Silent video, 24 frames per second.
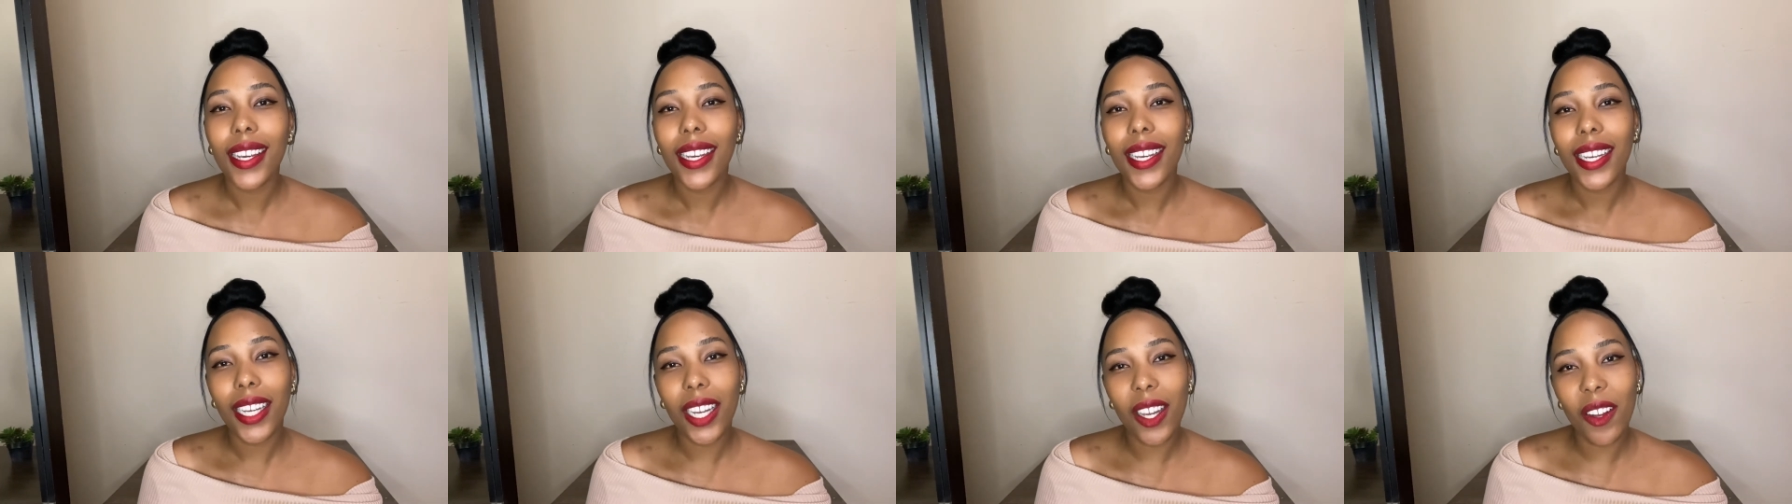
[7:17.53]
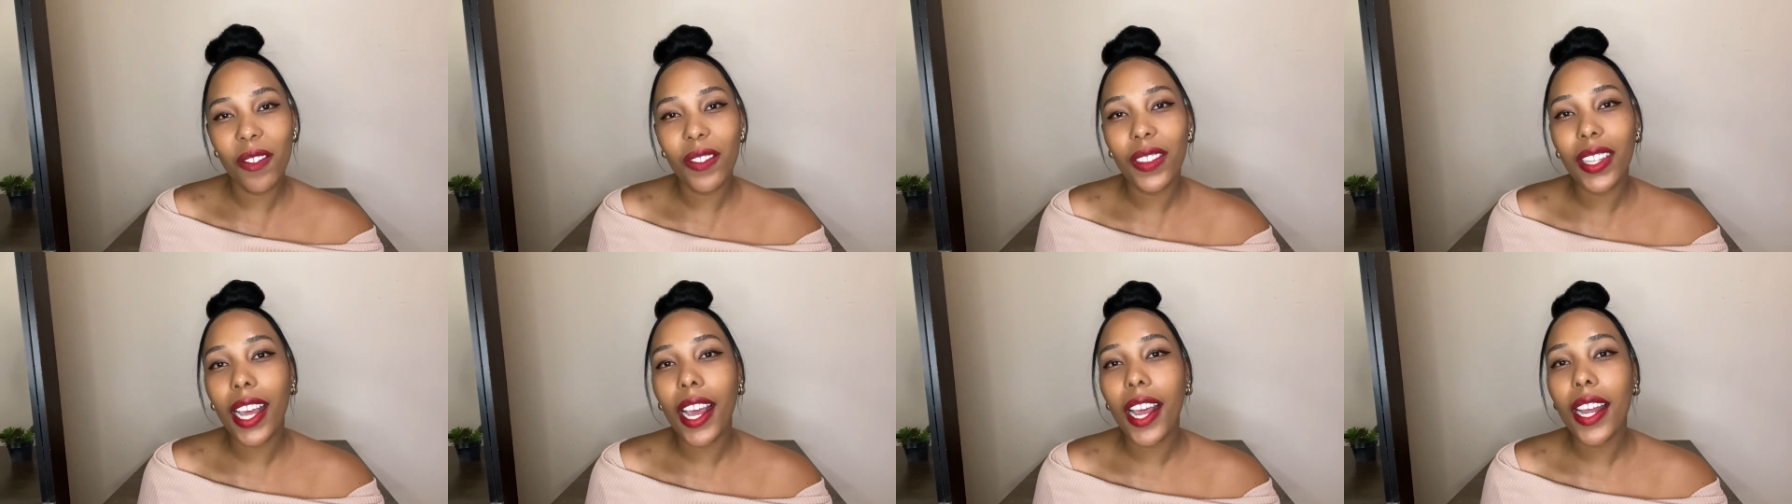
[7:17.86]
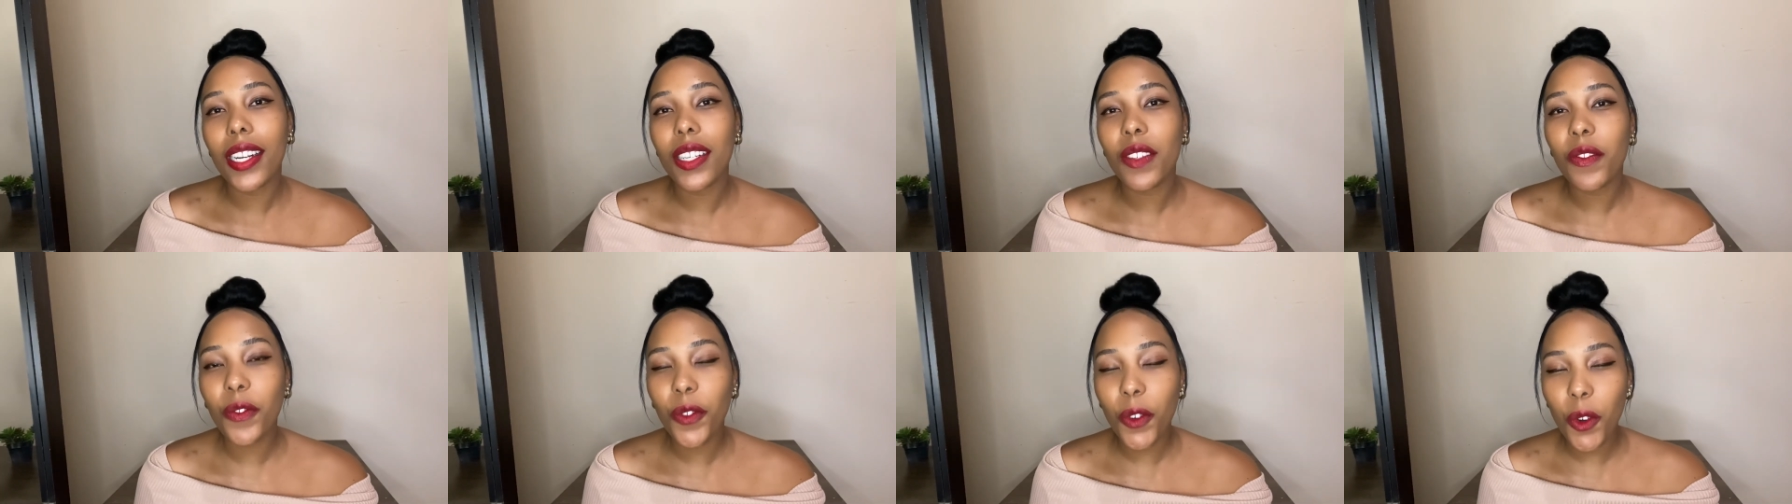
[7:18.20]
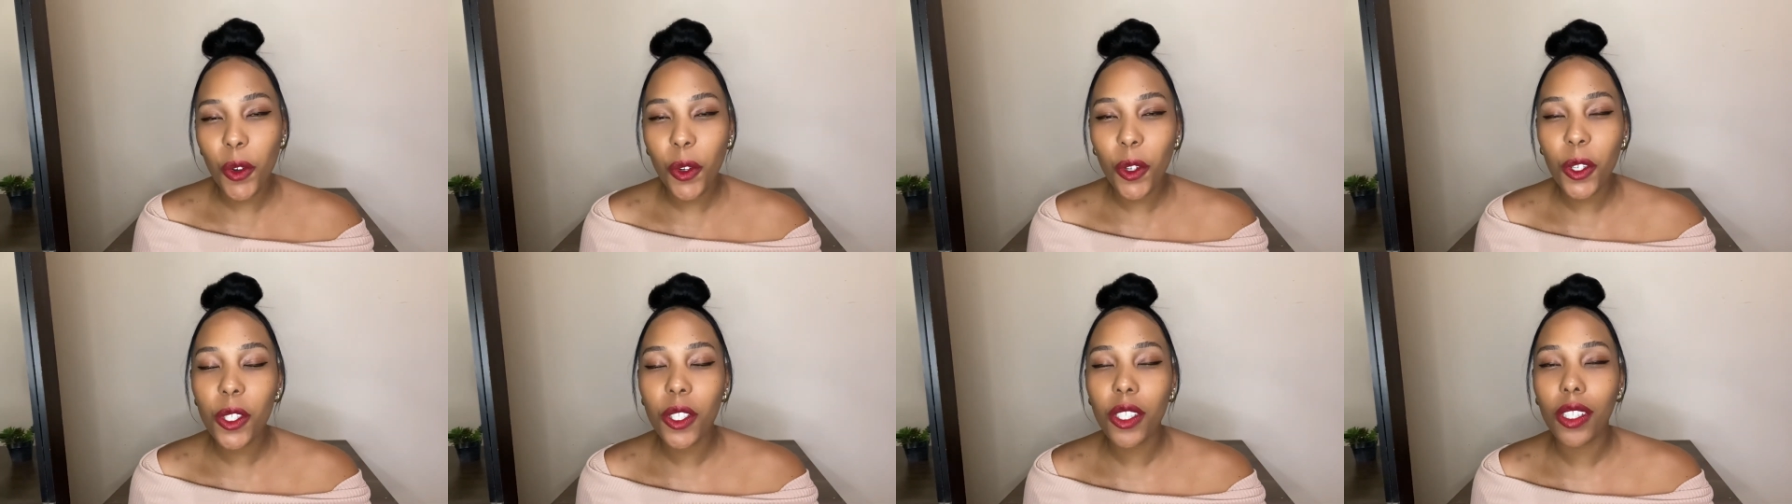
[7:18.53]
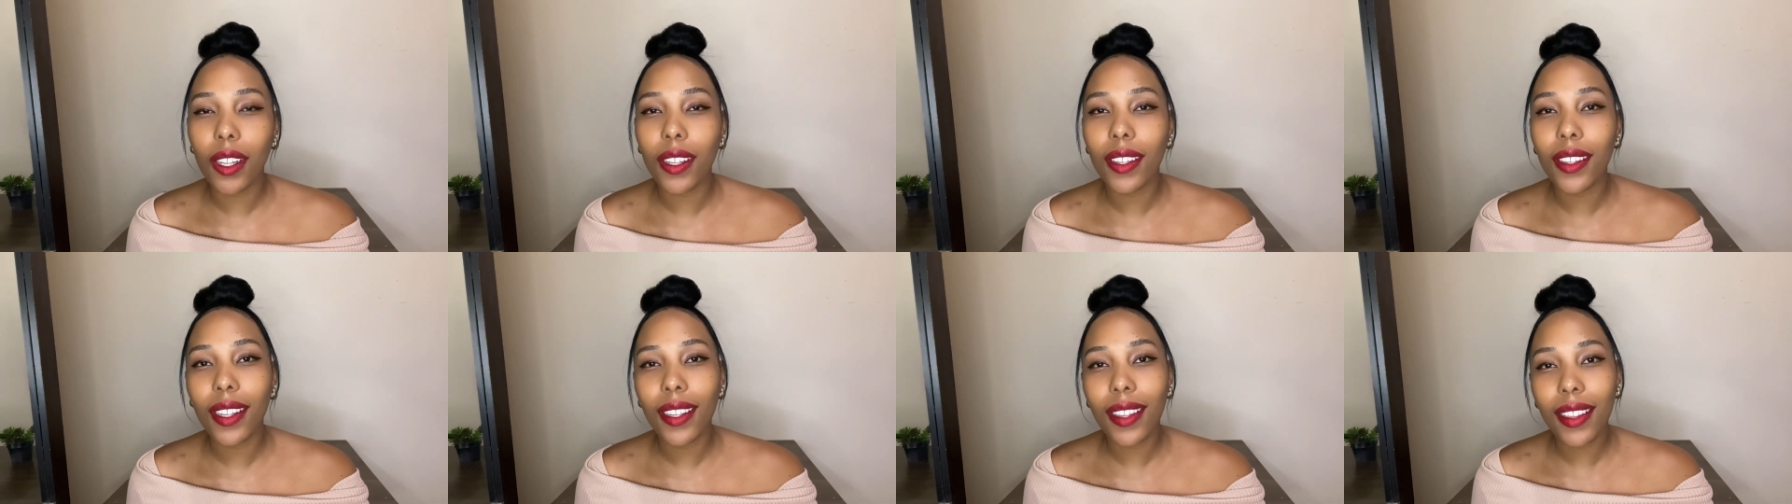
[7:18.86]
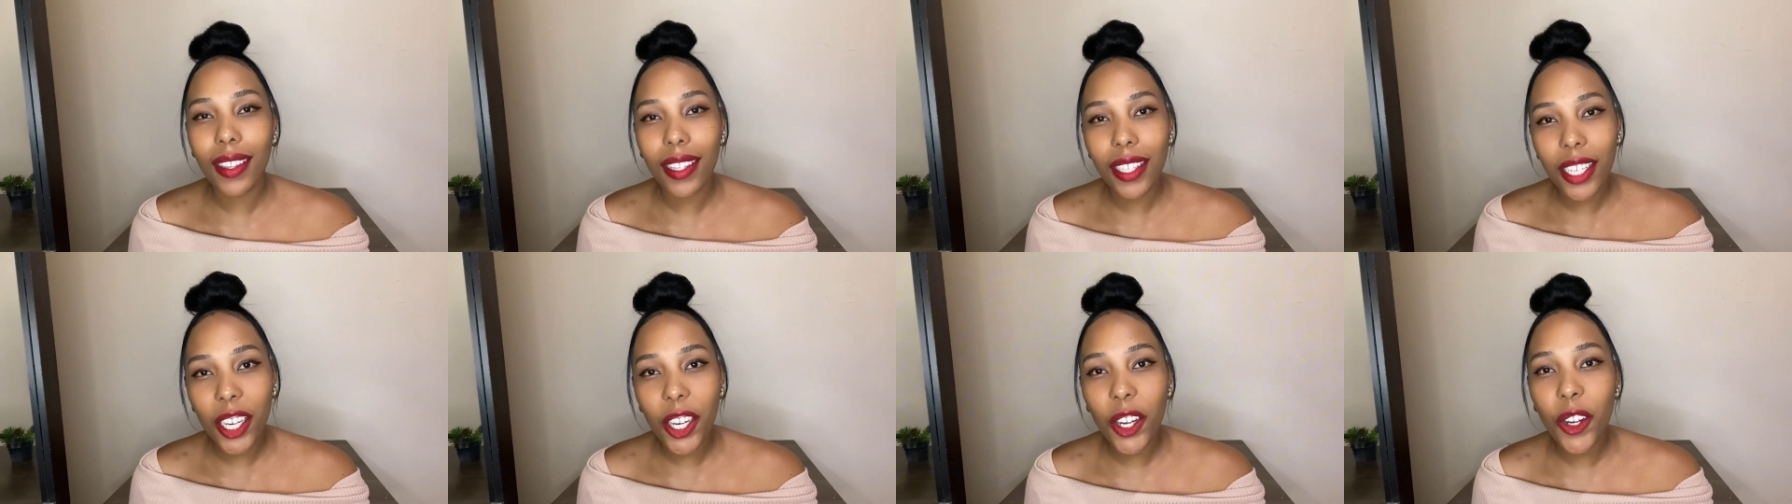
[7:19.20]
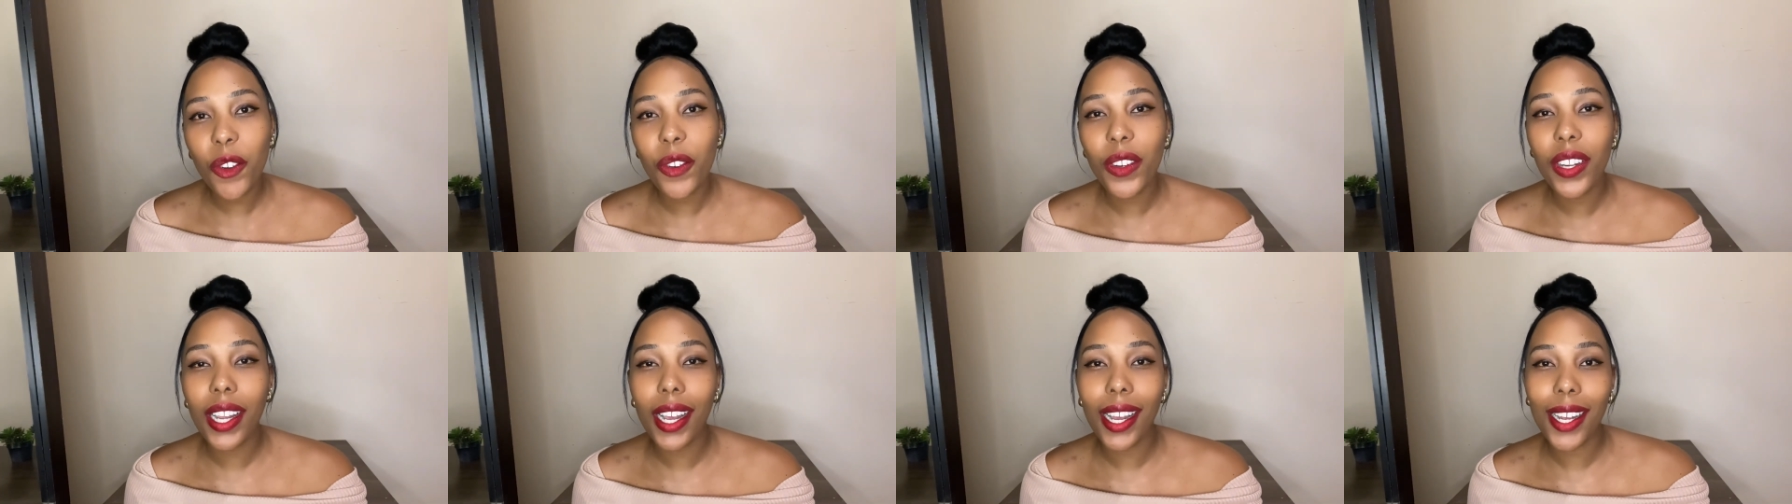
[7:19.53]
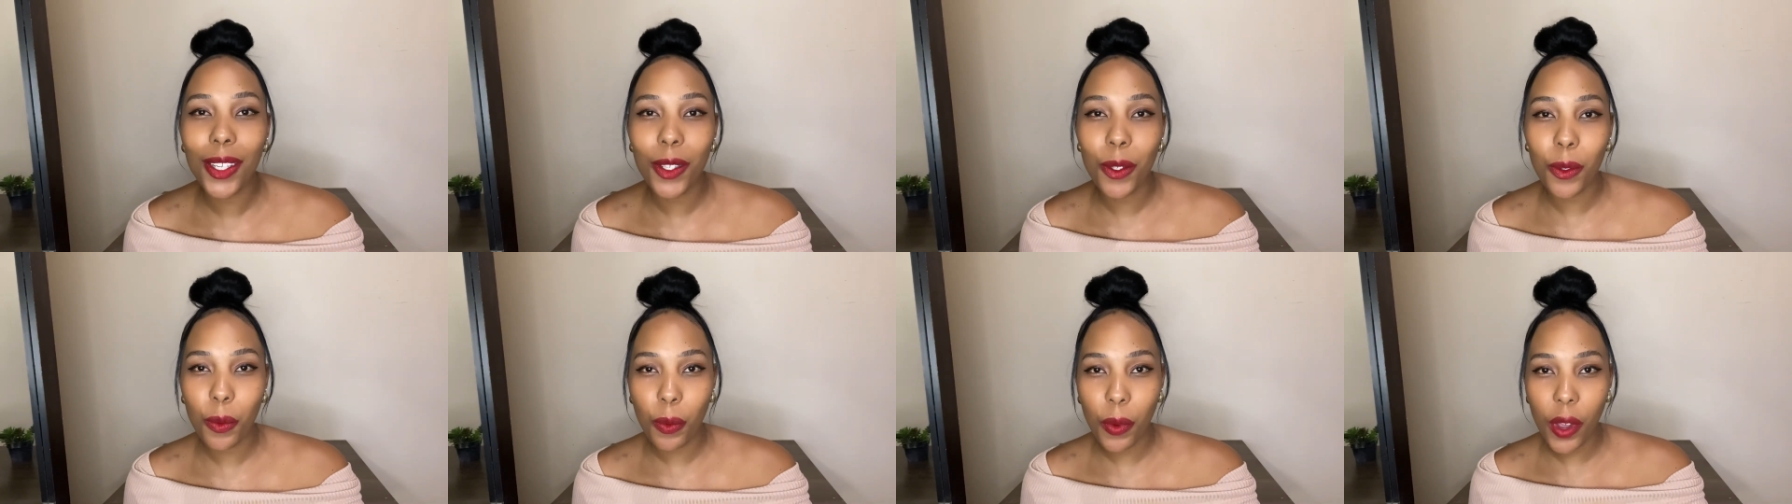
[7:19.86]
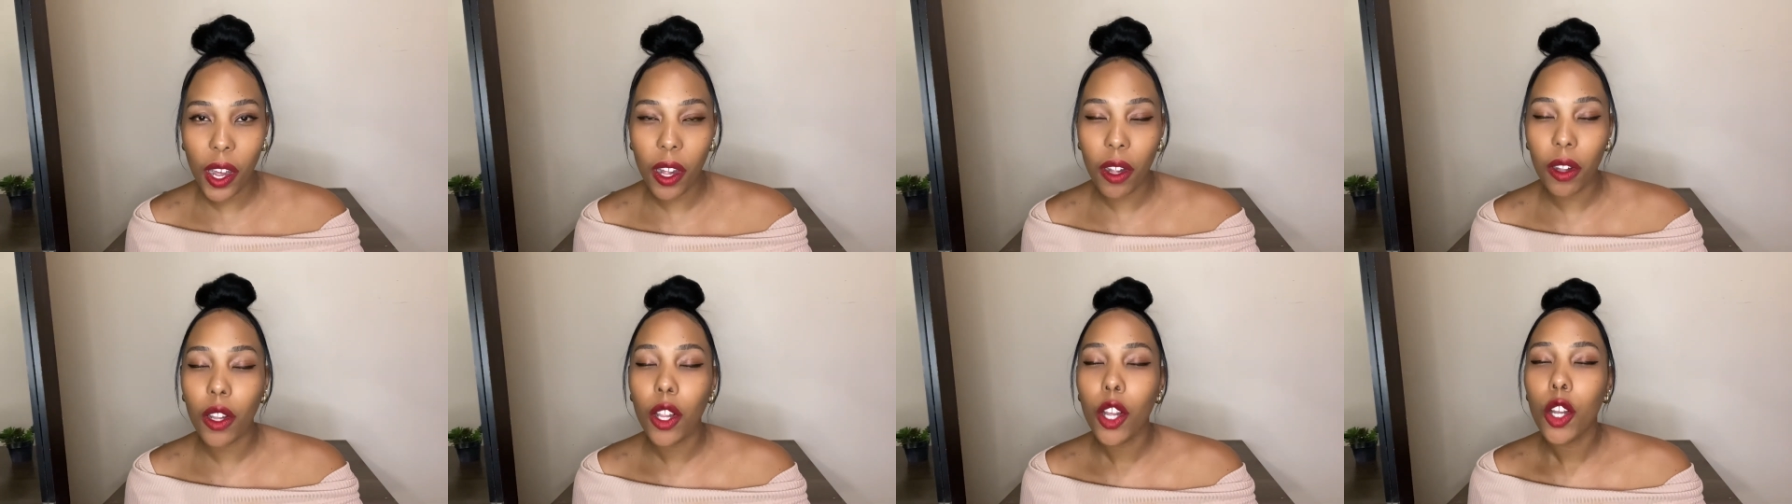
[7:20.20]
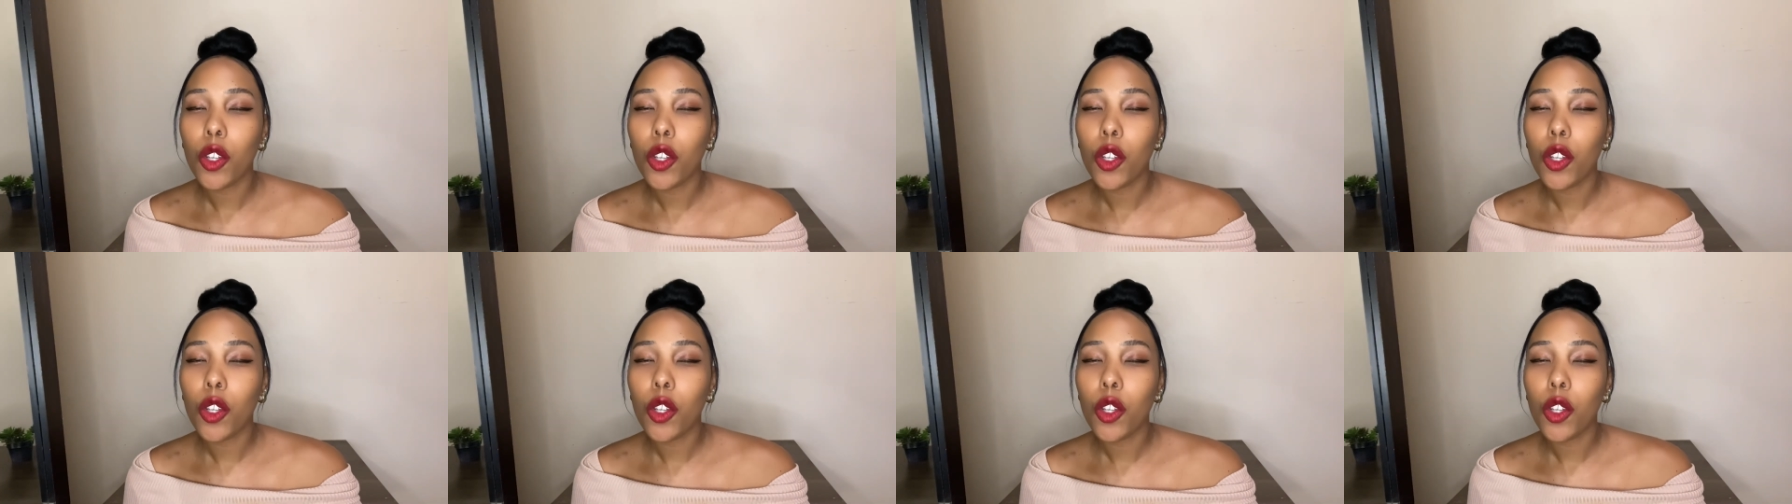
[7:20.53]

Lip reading: if they had focused on the theory as well.